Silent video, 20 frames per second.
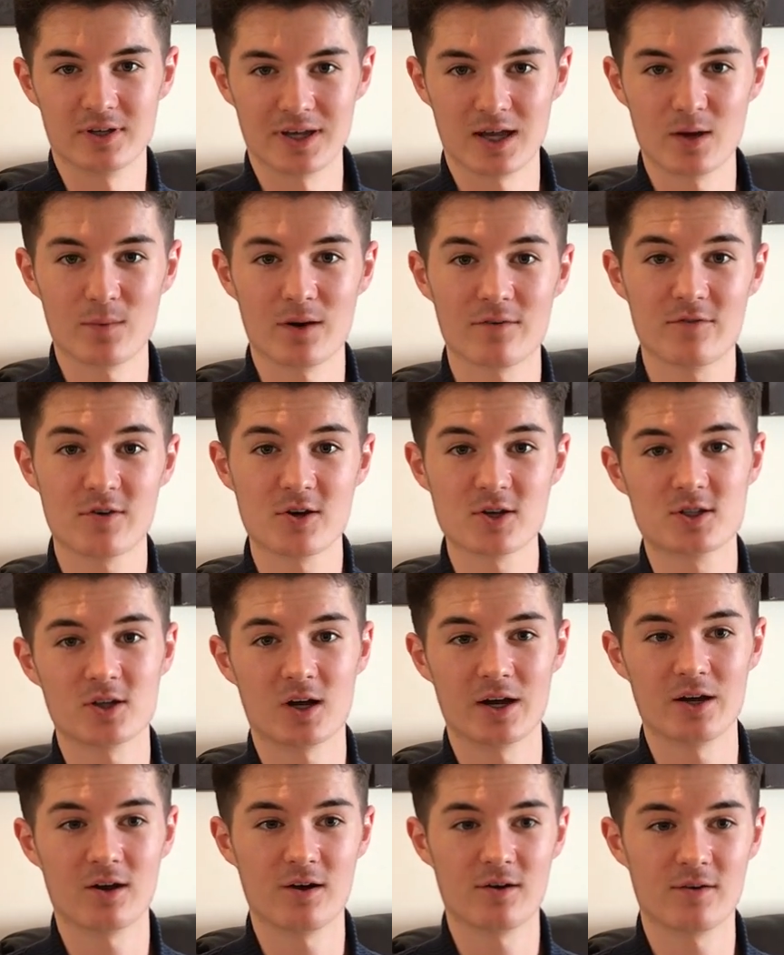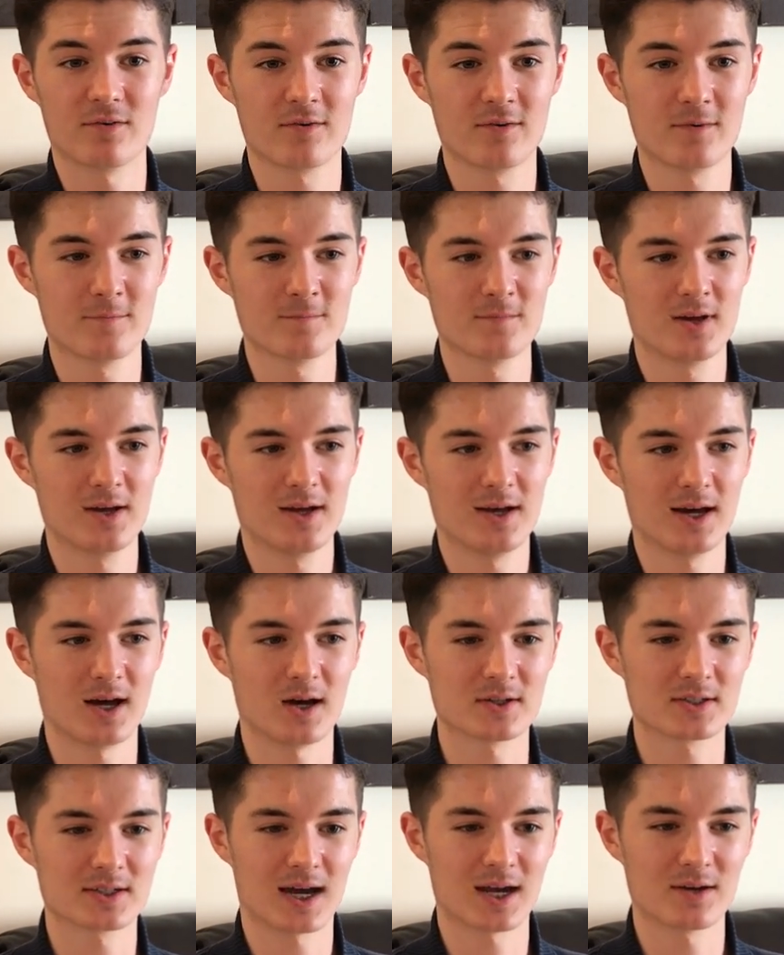the day. When I first started off, I
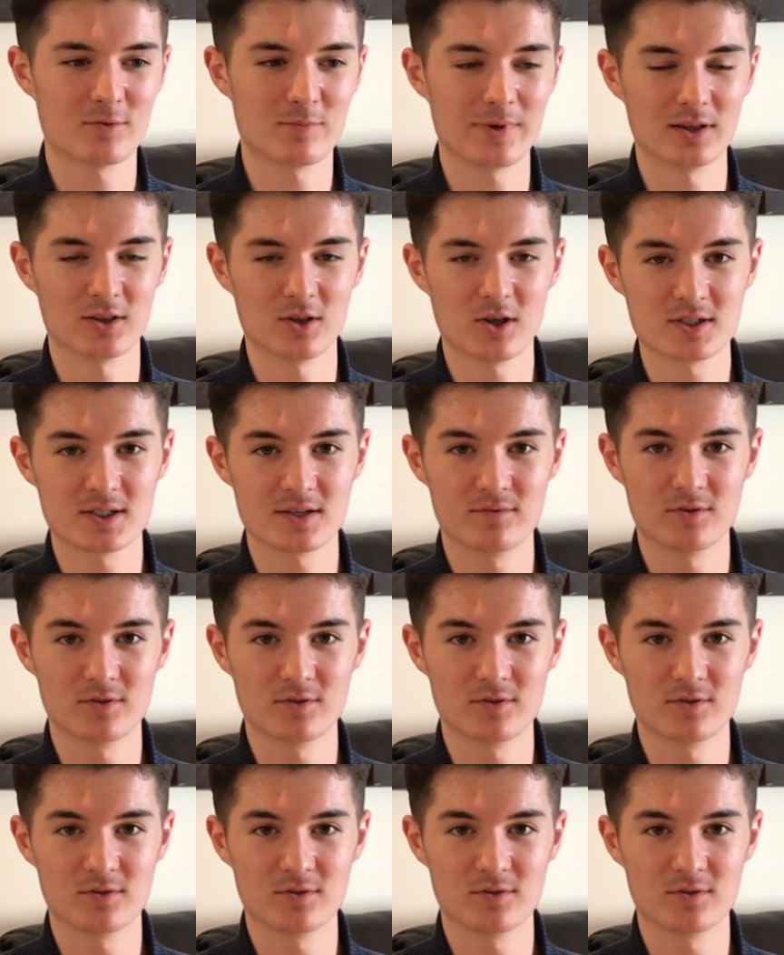was kind of a bit lost,